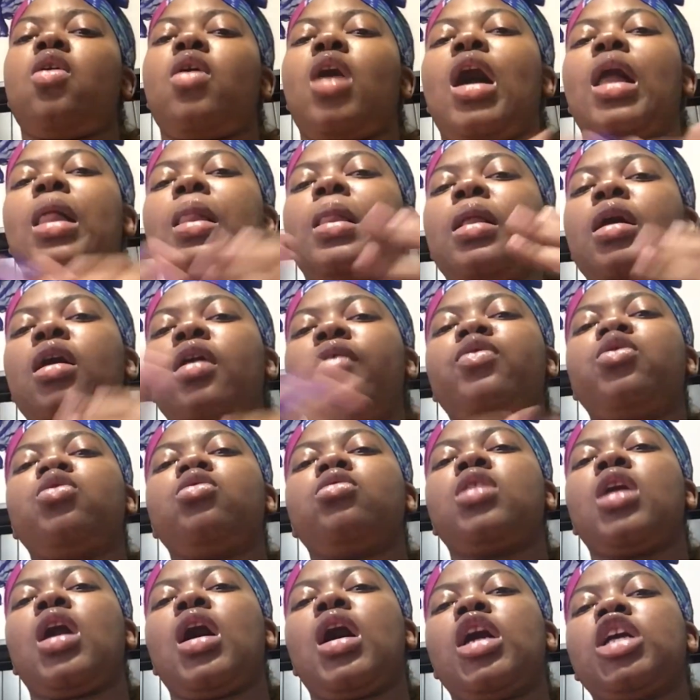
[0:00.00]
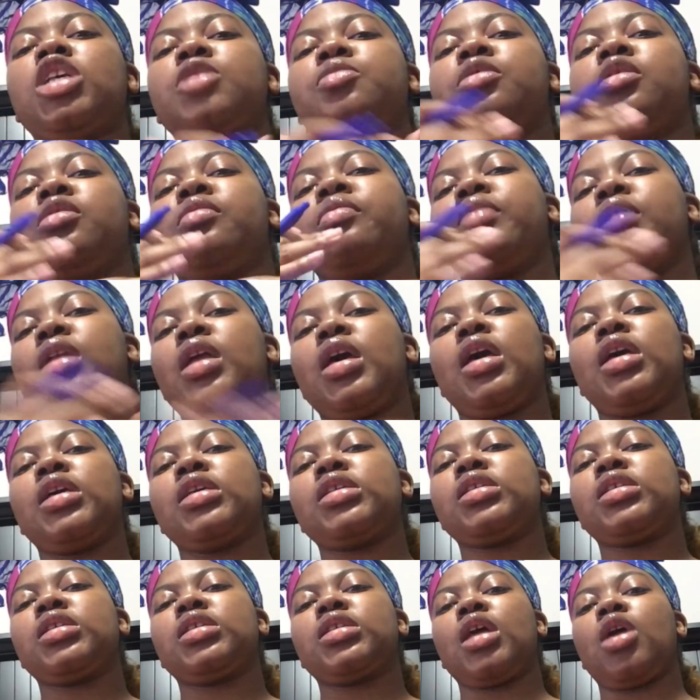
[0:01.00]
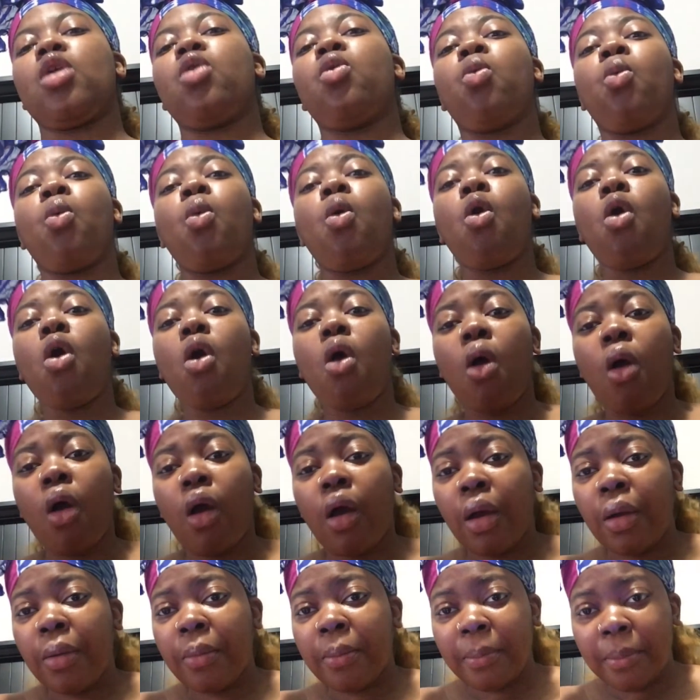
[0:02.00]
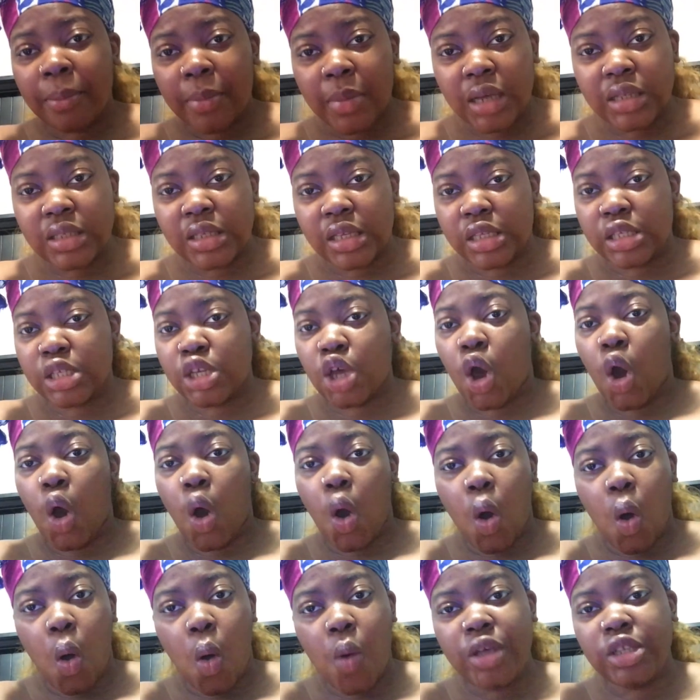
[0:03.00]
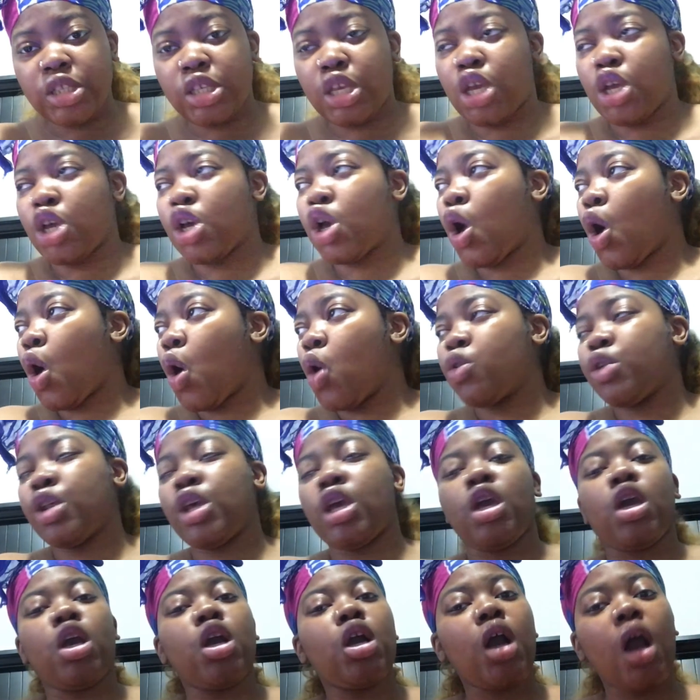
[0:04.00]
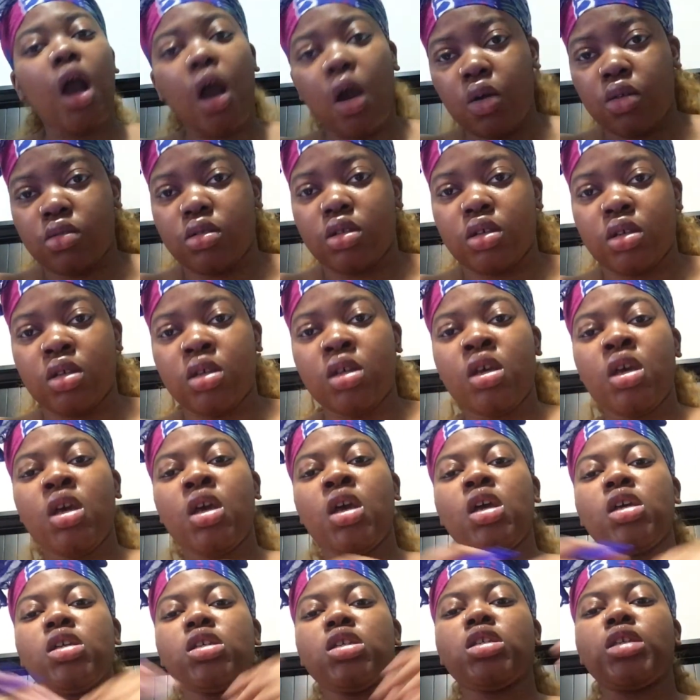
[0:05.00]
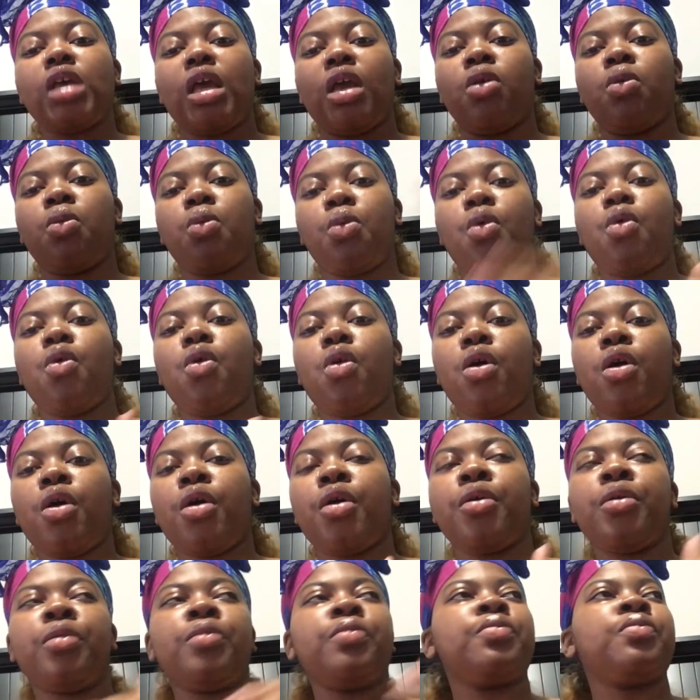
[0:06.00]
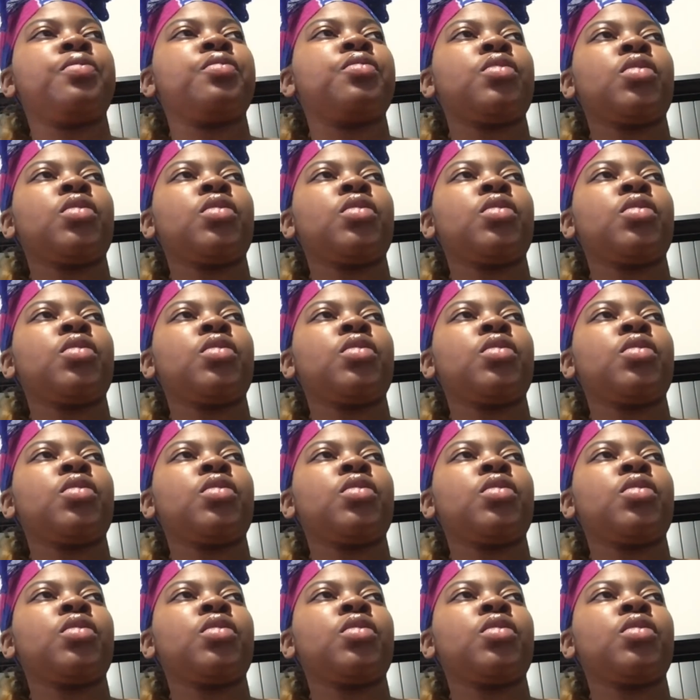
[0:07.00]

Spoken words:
I love you guys. Be blessed. Stay warm, because it's cold. It's getting colder and colder. Stay warm.